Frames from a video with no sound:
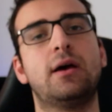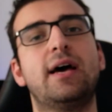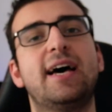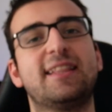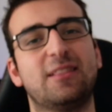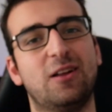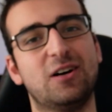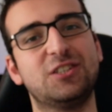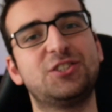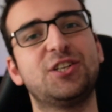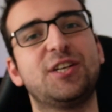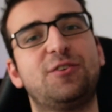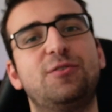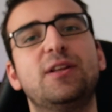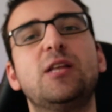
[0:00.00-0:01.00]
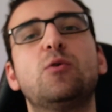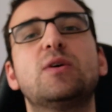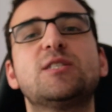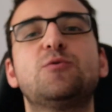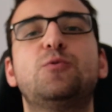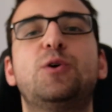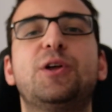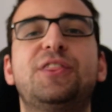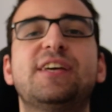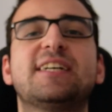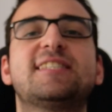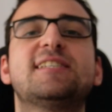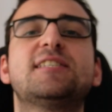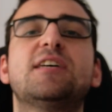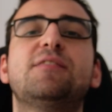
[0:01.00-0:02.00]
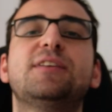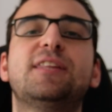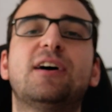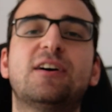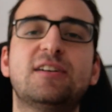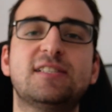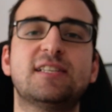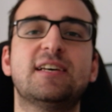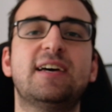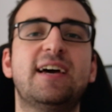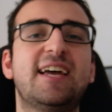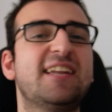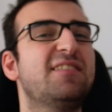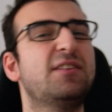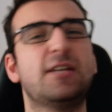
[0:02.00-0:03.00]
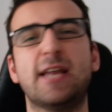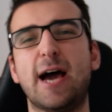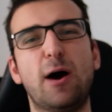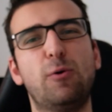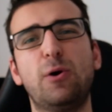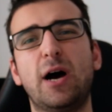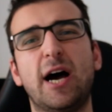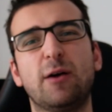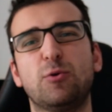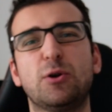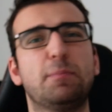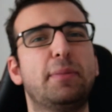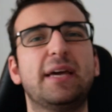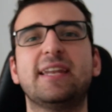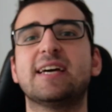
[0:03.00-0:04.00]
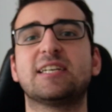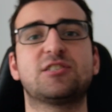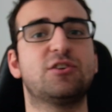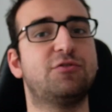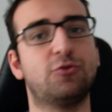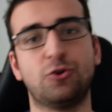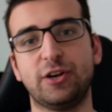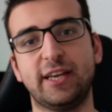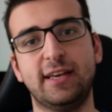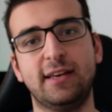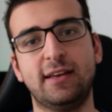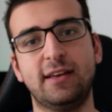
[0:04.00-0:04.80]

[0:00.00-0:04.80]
At launch, it really wasn't worth the extra $70, and even now, I wouldn't pay the extra $40.